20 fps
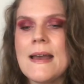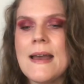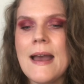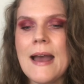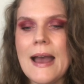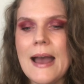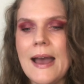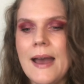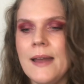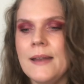
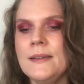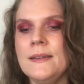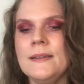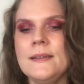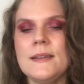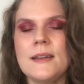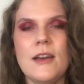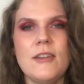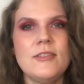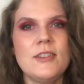and
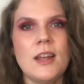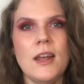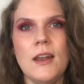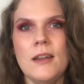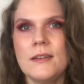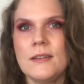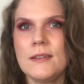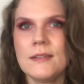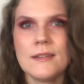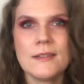I've
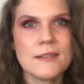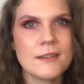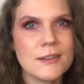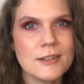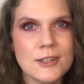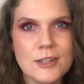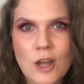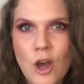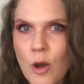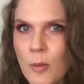done a
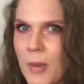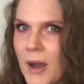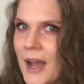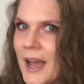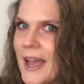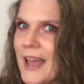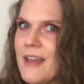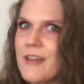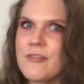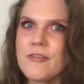
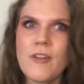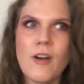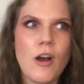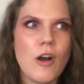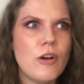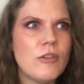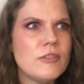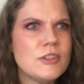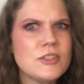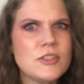no-buy for
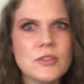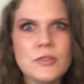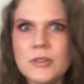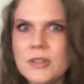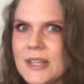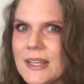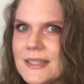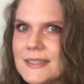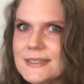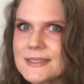over 2
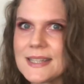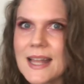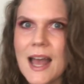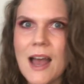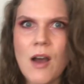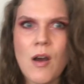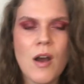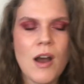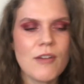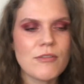years
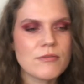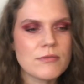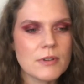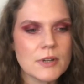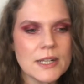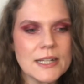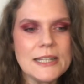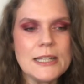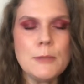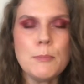now. I've
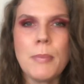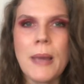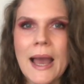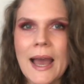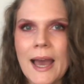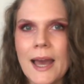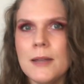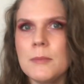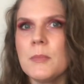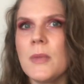really
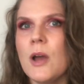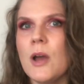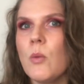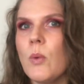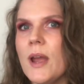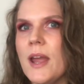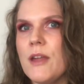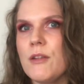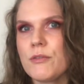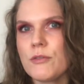panned my
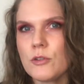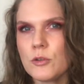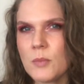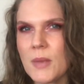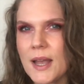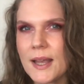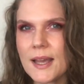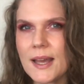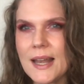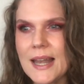way through my
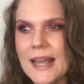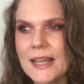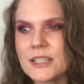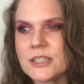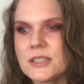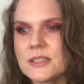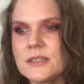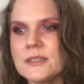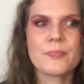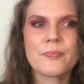
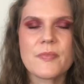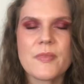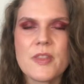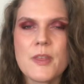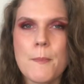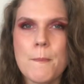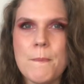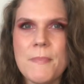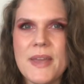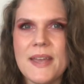collection. The
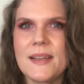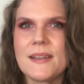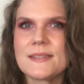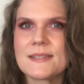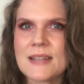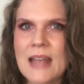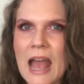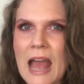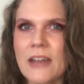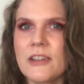biggest
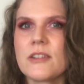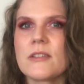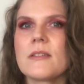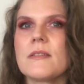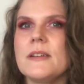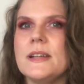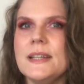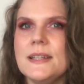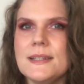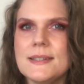
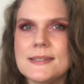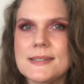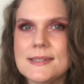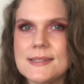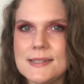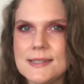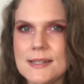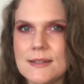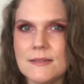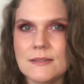category is
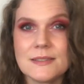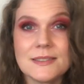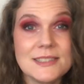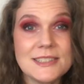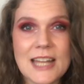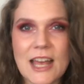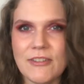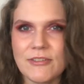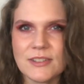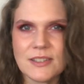still
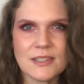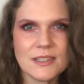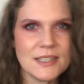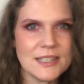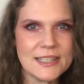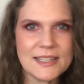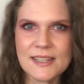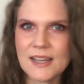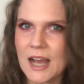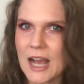
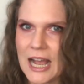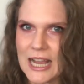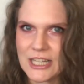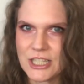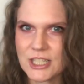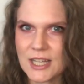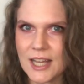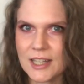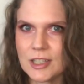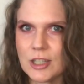definitely
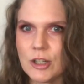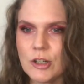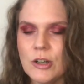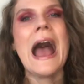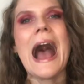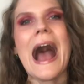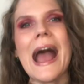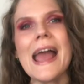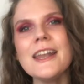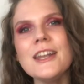eyeshadow.
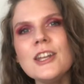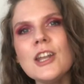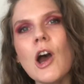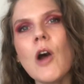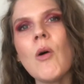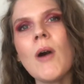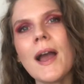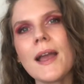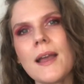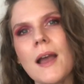I know
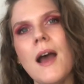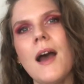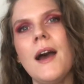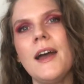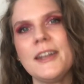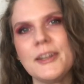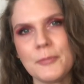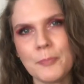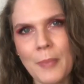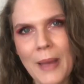I
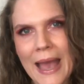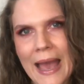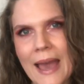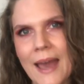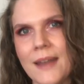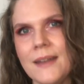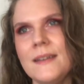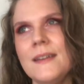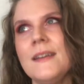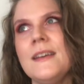can't
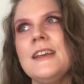pan